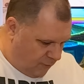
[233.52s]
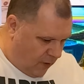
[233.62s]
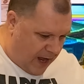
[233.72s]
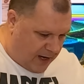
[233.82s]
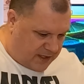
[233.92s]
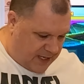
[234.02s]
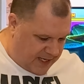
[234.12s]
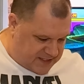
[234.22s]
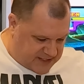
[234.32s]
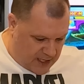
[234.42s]
Right,
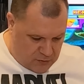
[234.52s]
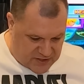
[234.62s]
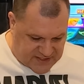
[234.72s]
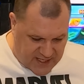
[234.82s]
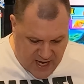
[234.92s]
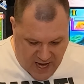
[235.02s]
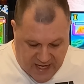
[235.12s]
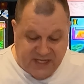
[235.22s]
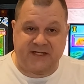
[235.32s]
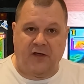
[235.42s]
okay, so
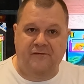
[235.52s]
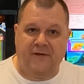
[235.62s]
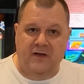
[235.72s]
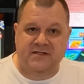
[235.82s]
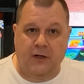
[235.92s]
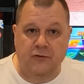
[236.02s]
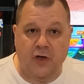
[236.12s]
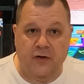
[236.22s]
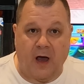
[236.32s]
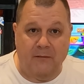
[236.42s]
CEX, so far so
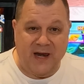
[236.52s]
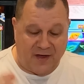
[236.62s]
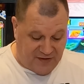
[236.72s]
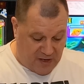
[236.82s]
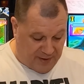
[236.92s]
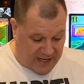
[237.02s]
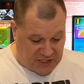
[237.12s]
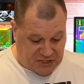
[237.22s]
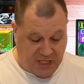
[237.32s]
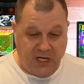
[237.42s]
good. I'm loving the
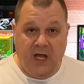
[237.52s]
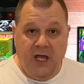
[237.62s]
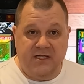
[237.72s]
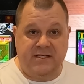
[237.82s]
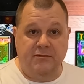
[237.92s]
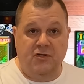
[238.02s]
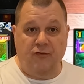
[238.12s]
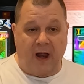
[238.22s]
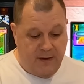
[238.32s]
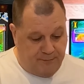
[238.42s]
packaging. Some
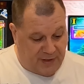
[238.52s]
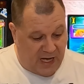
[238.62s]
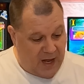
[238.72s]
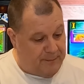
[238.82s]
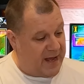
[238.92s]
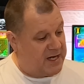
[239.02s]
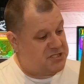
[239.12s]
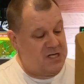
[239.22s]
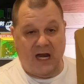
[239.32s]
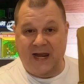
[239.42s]
great clear
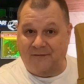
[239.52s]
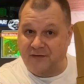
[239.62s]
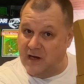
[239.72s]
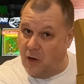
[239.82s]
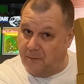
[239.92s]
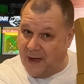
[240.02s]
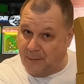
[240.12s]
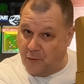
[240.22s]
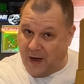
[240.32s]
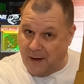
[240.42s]
packaging. Lovely lot of
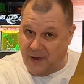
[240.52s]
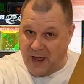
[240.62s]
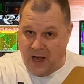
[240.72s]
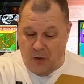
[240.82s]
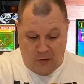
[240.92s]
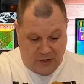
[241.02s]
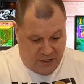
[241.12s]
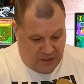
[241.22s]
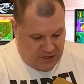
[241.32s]
bubble wrap there, look.